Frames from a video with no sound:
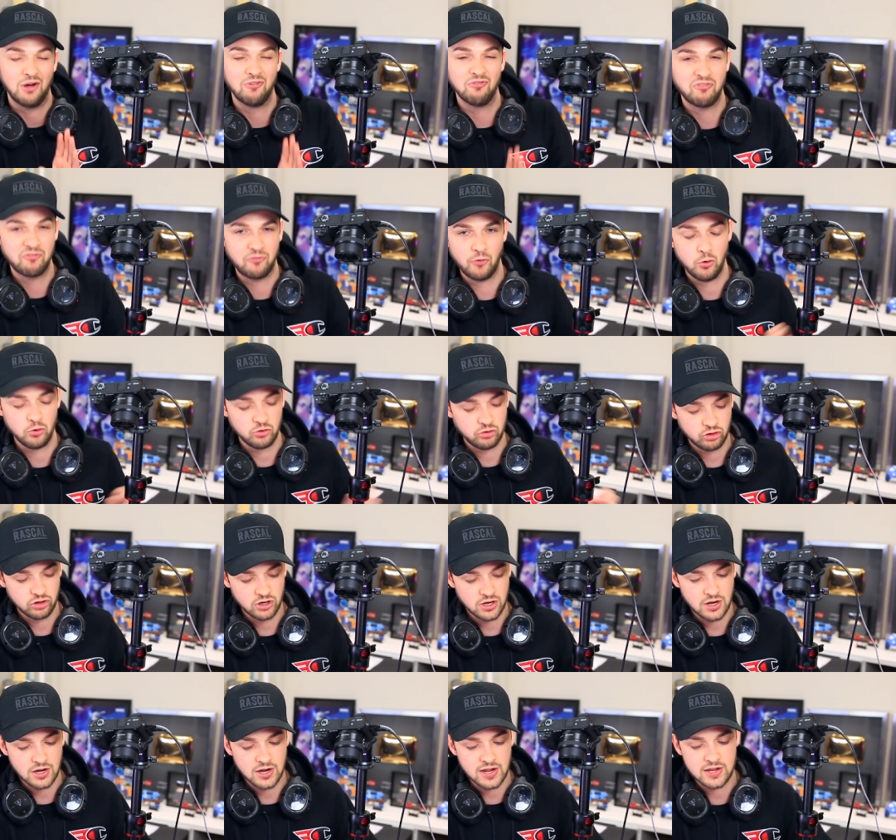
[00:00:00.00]

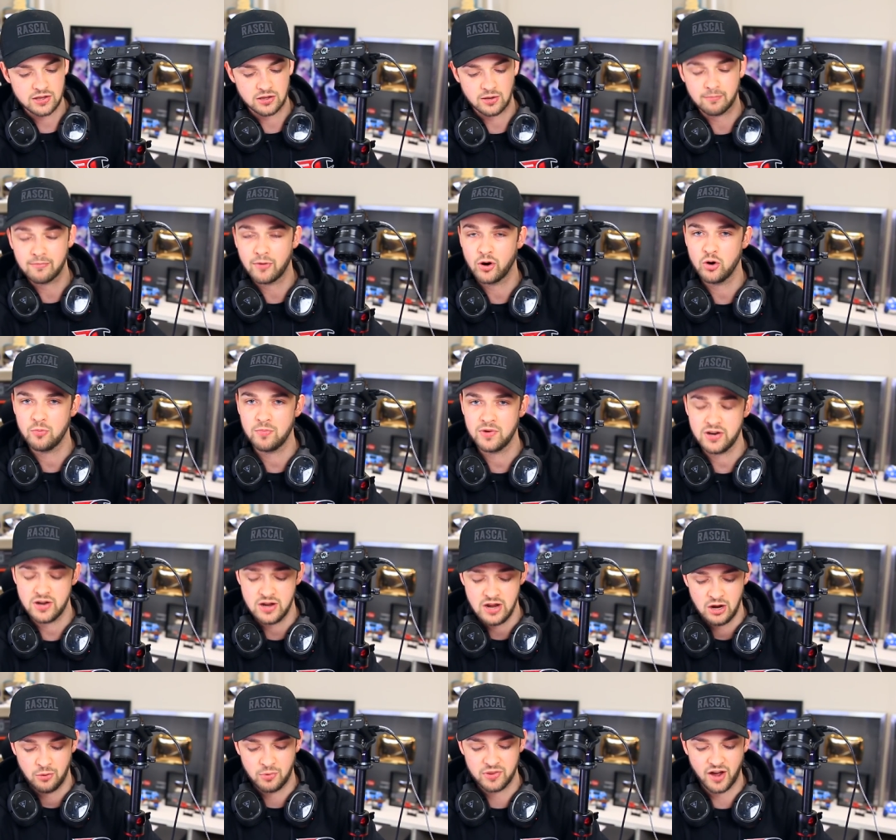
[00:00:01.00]
Unfortunately, at the moment,
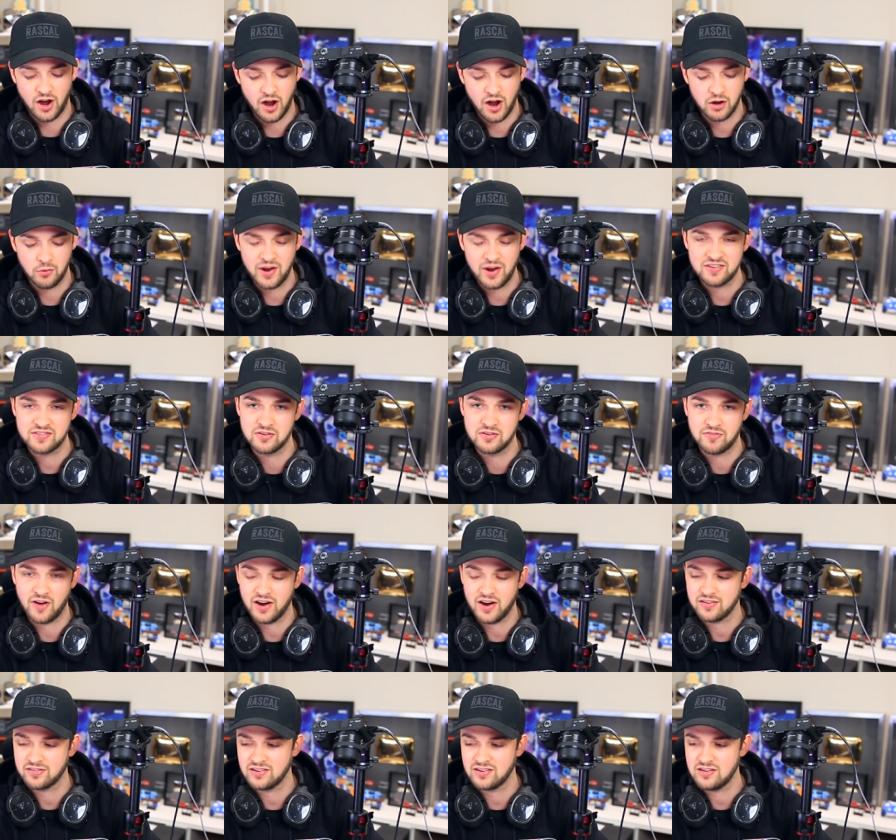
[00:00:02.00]
with iOS
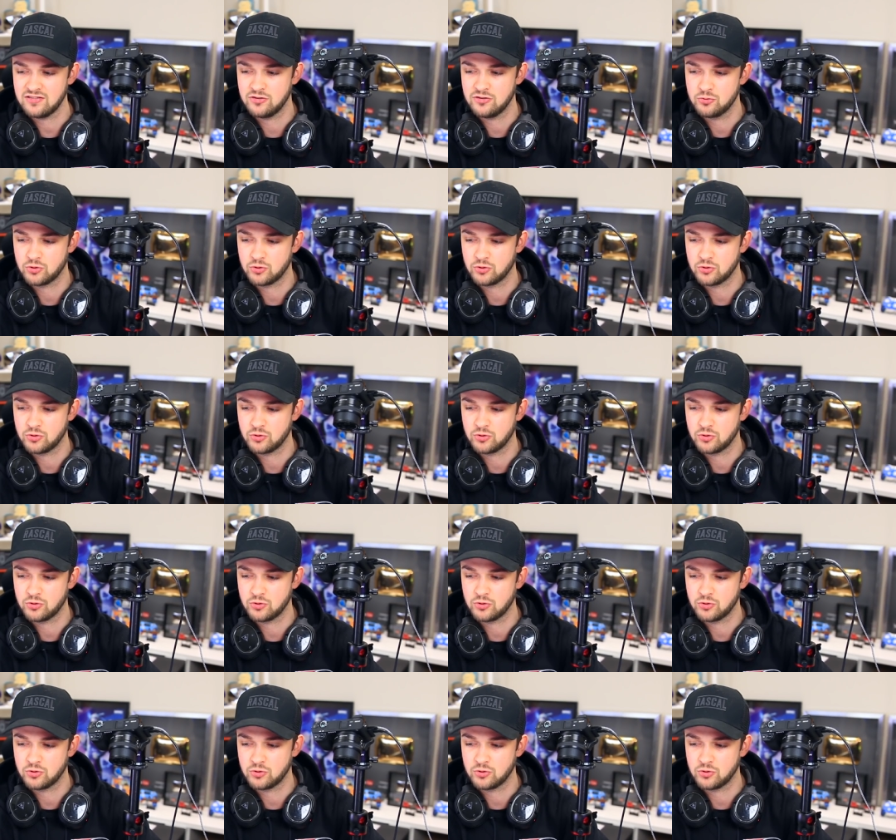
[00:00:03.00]
devices,